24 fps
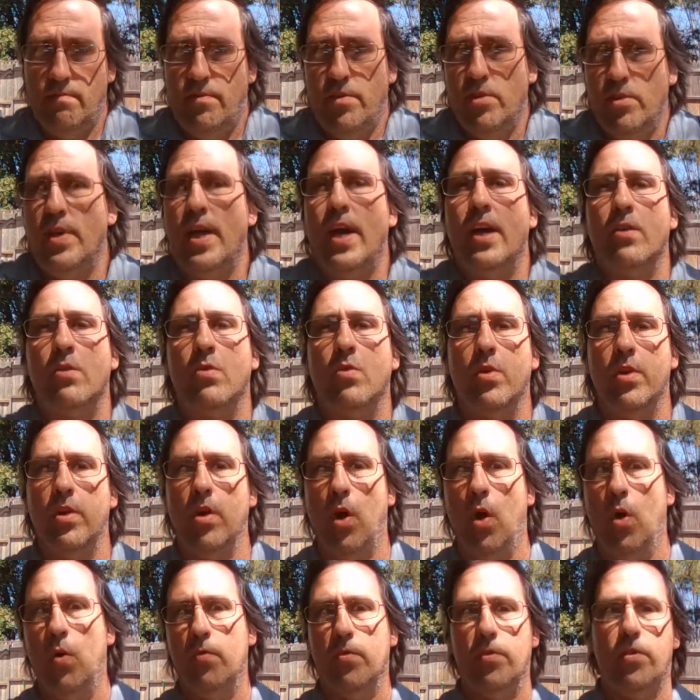they're not going
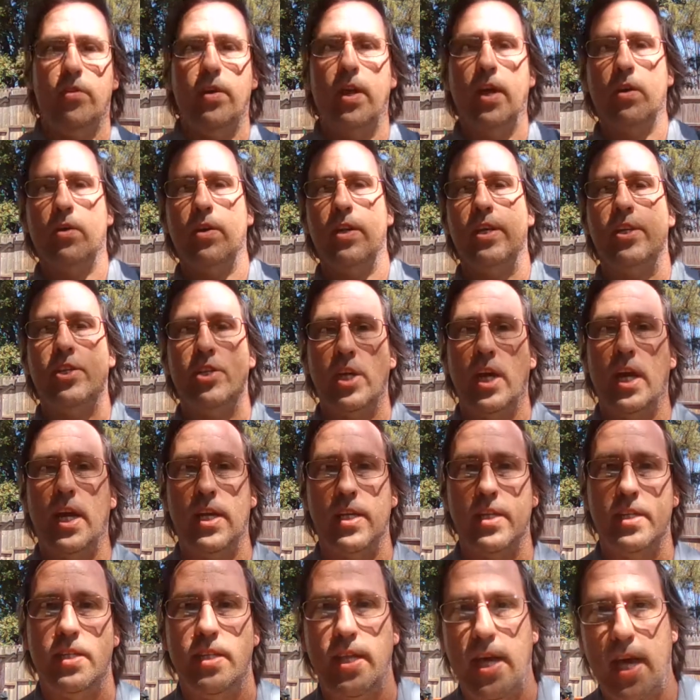to
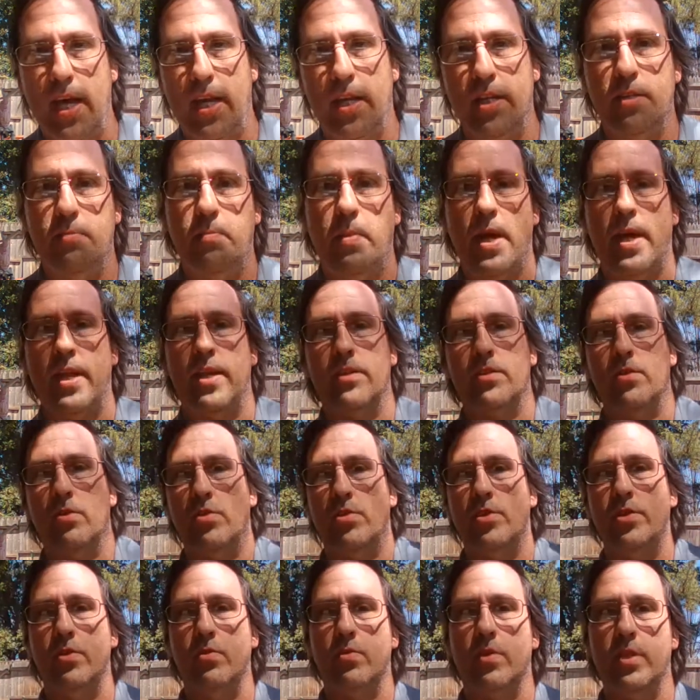change that. Hispanics are
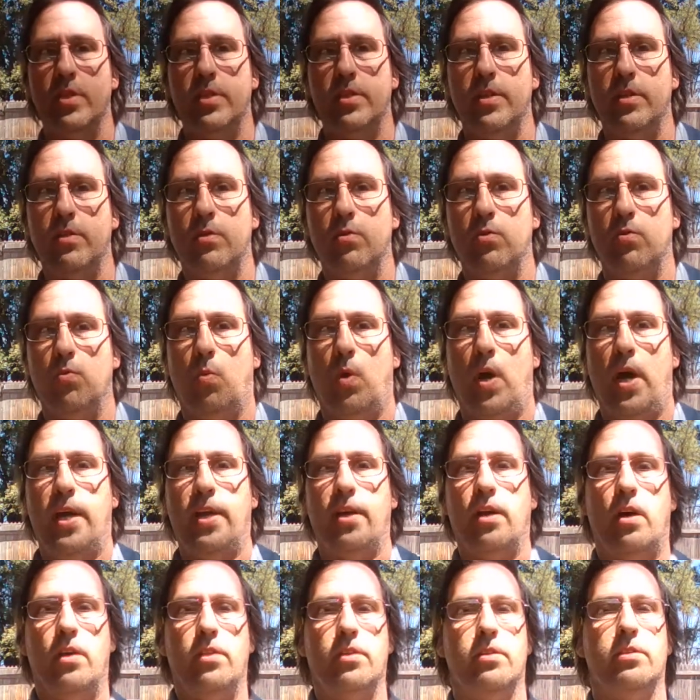still considered
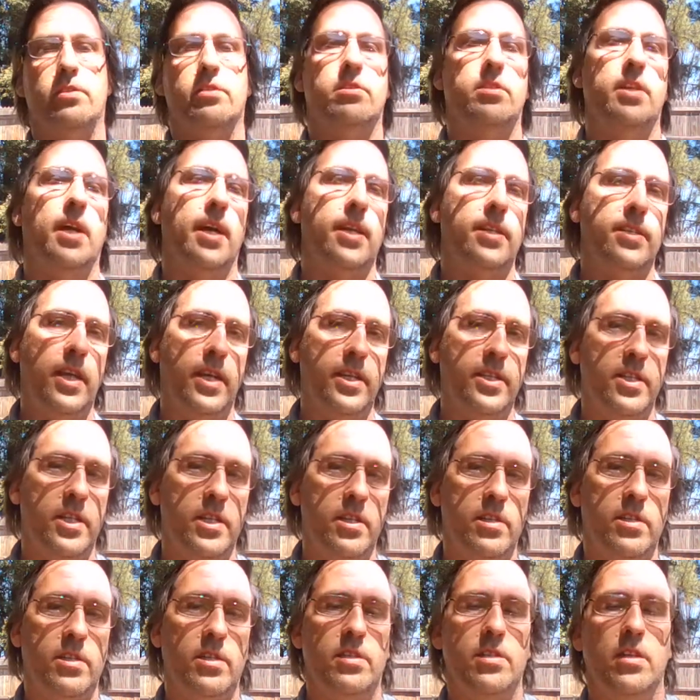white. On the United States
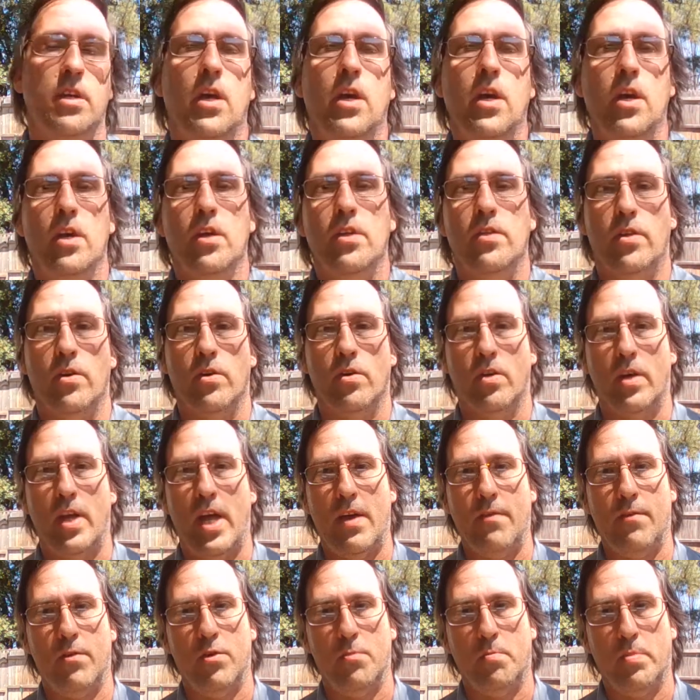Census, they're going to
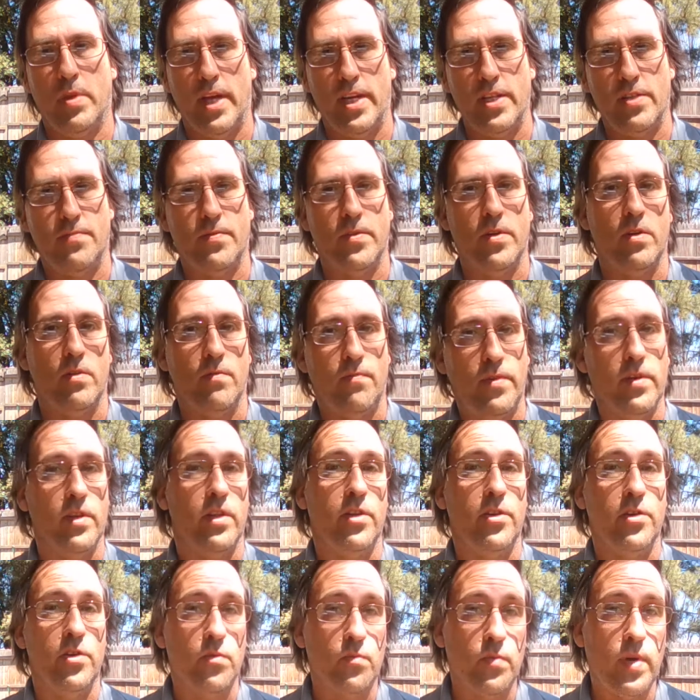have a little place for you to fill
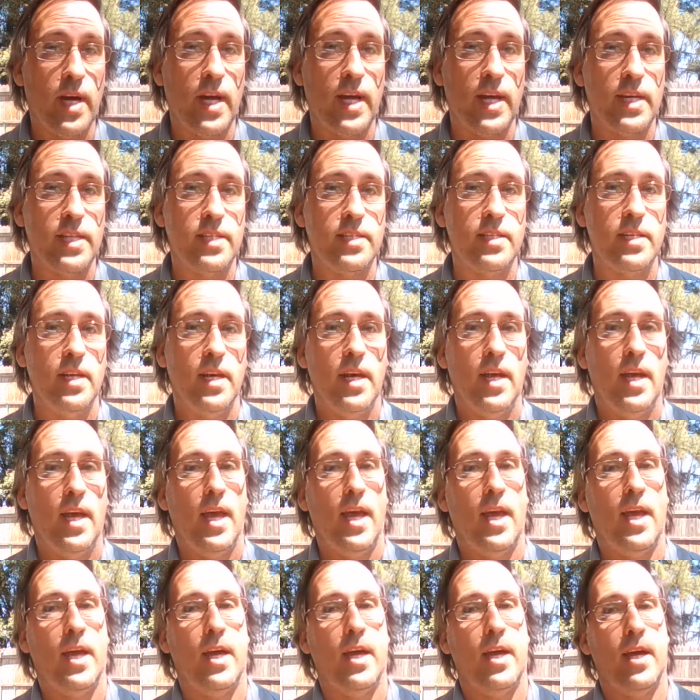in your race,
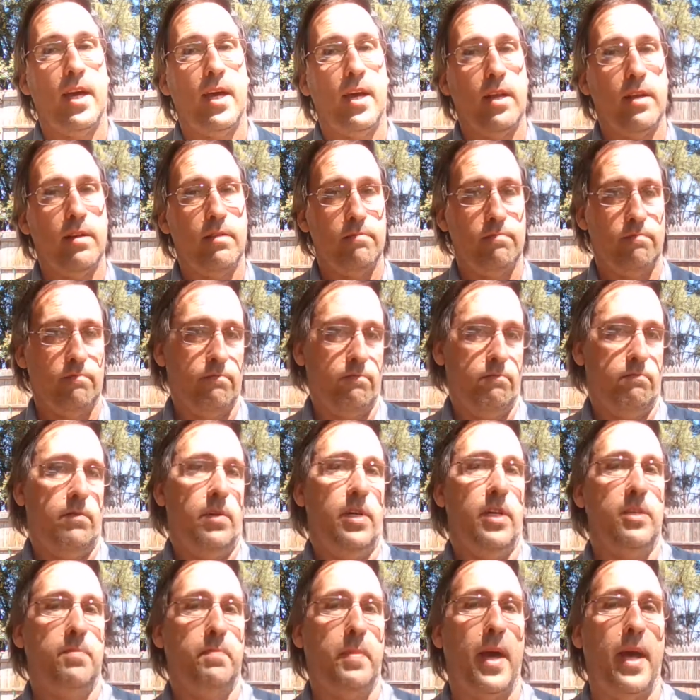and
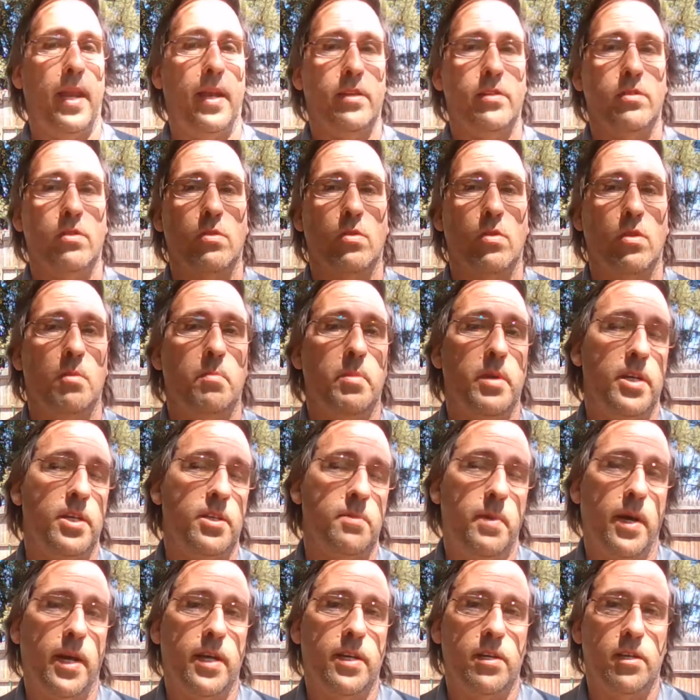Hispanics are going to be
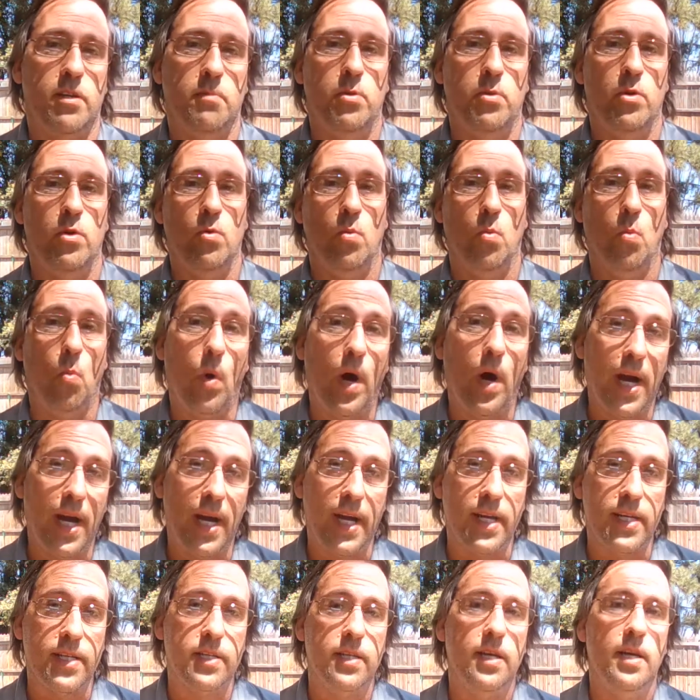expected to put
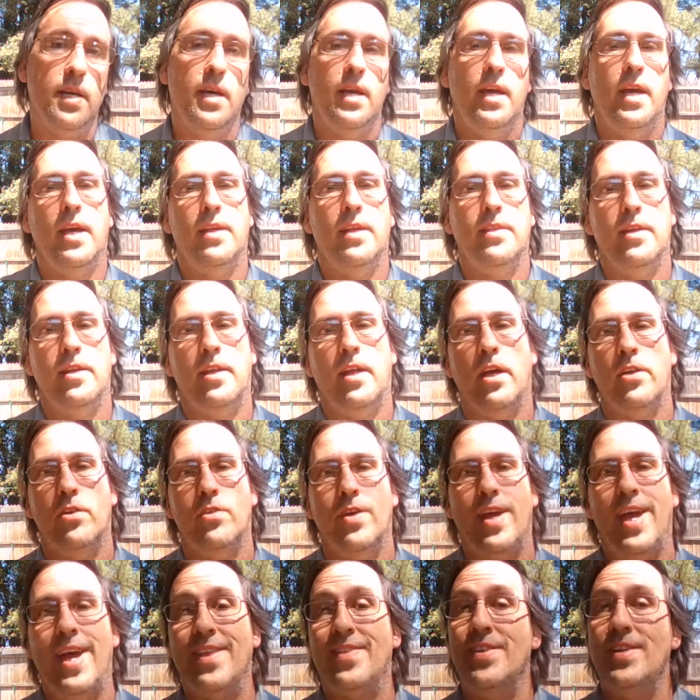white. And then under
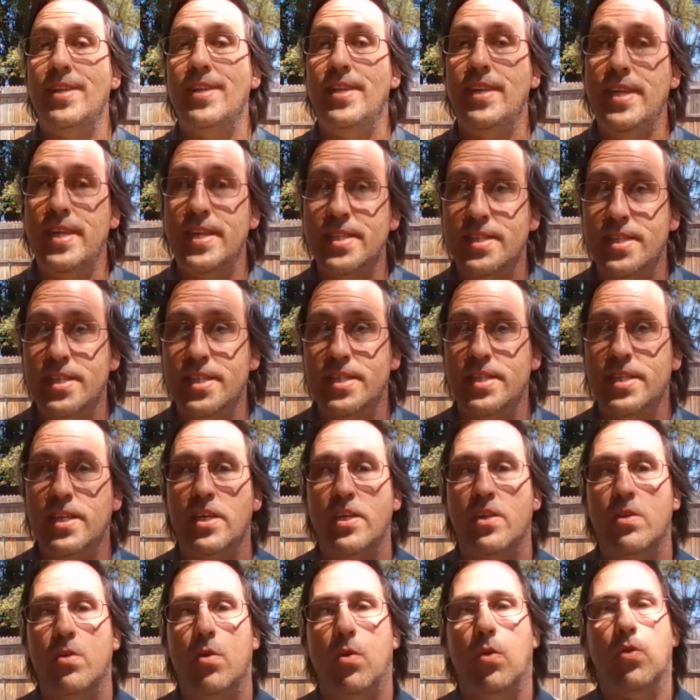
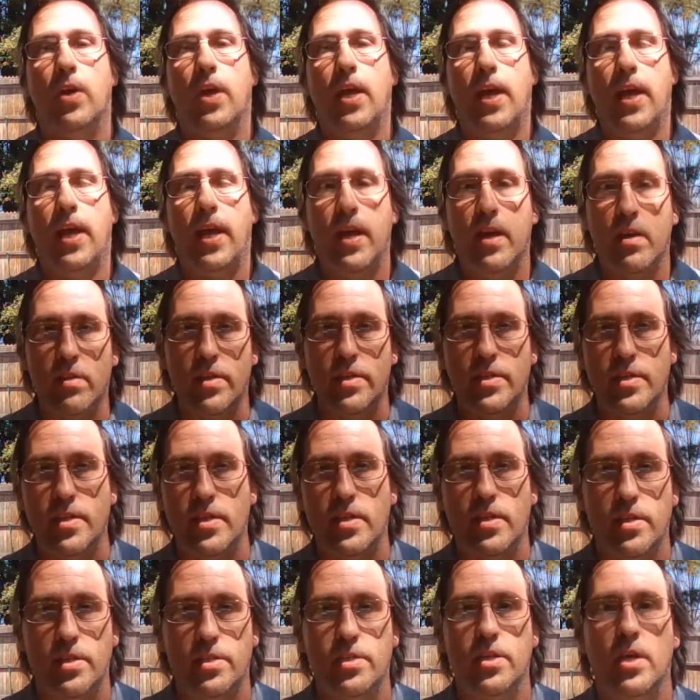ethnicity or
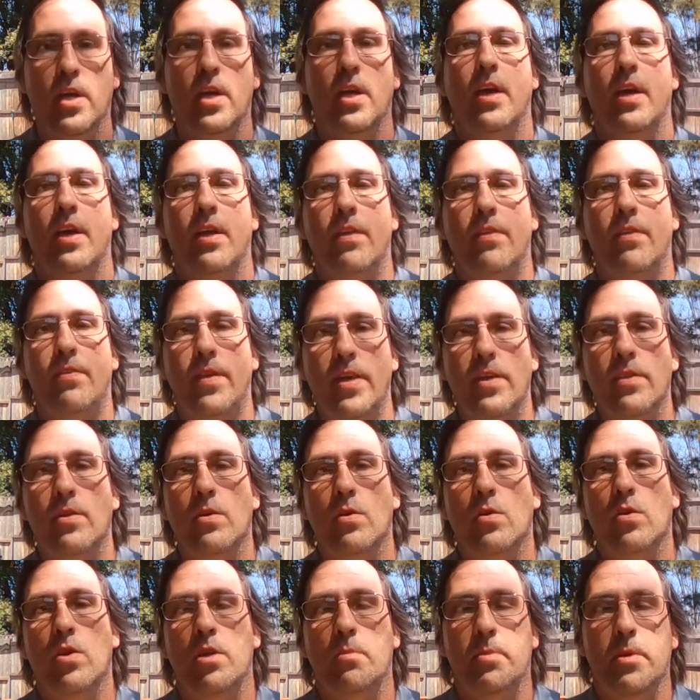heritage, then
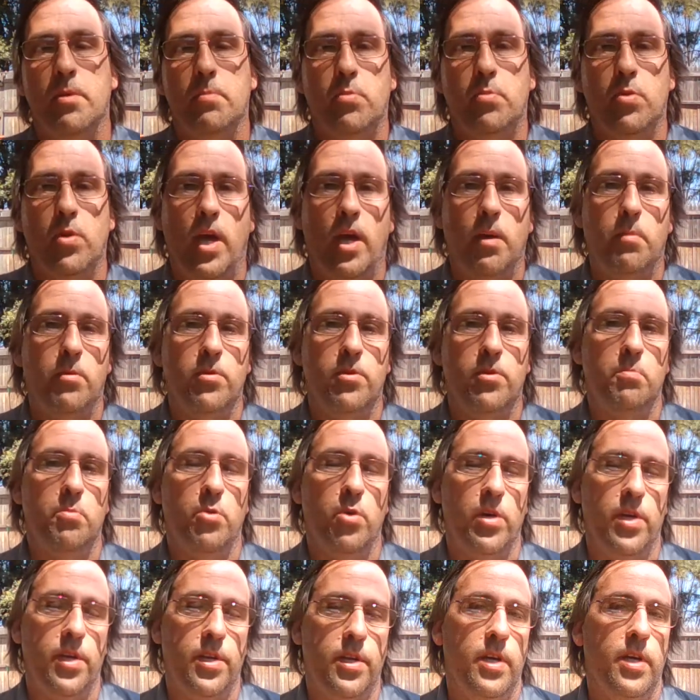they're going to be able to
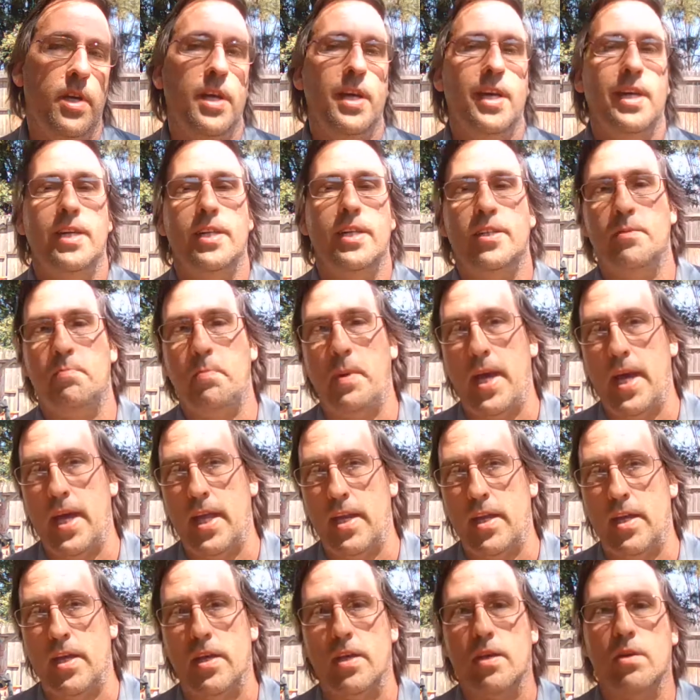put
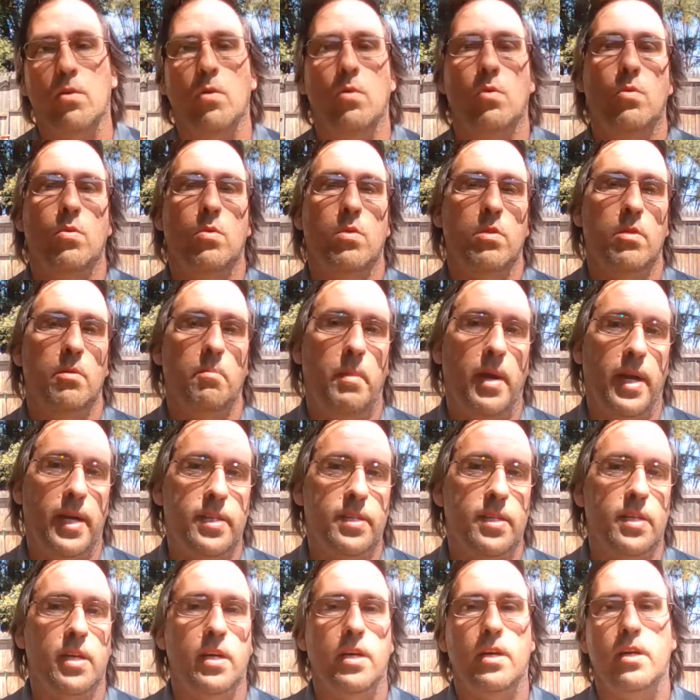Hispanic or
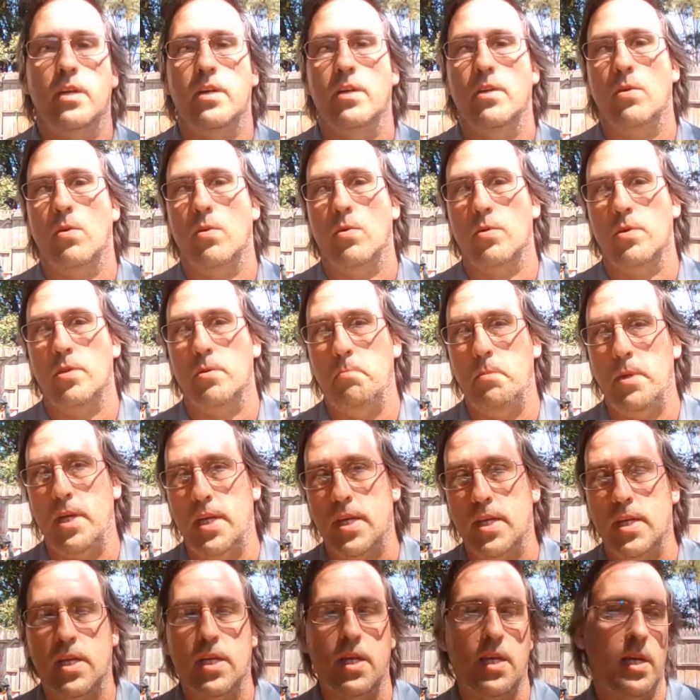Mexican or
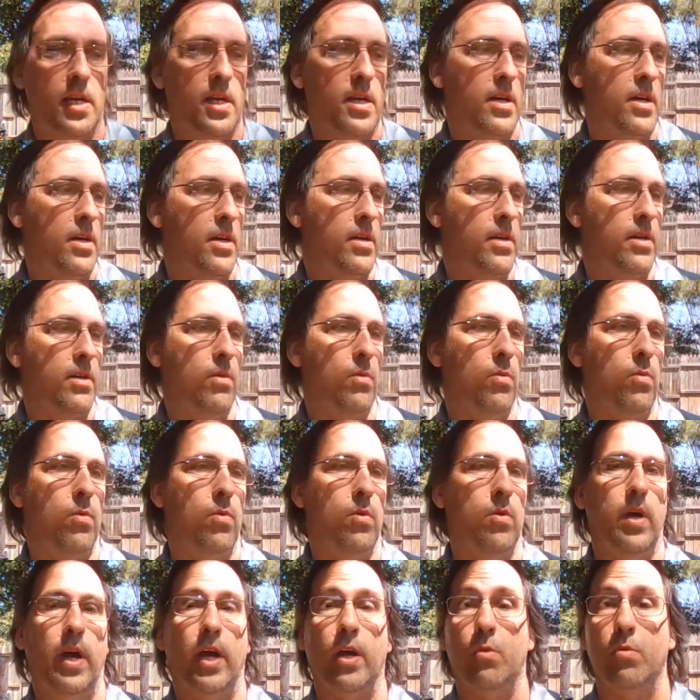Dominican
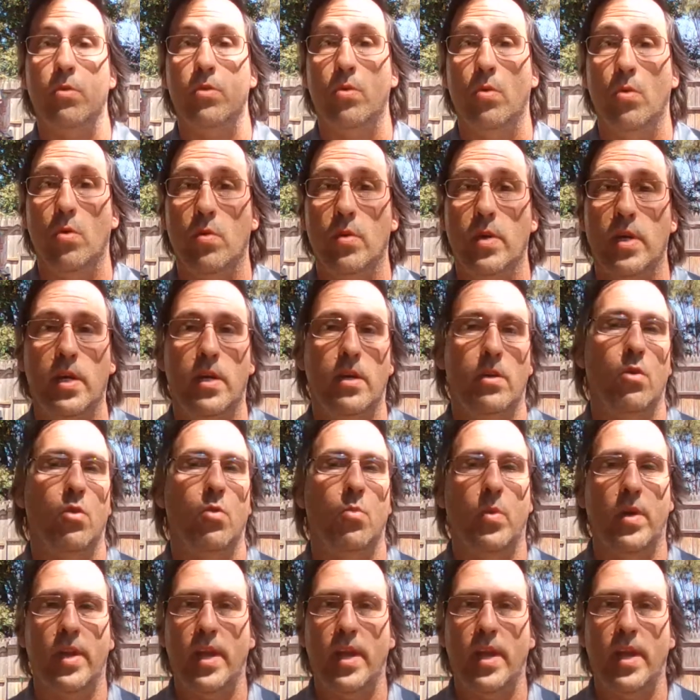or Ecuadorian or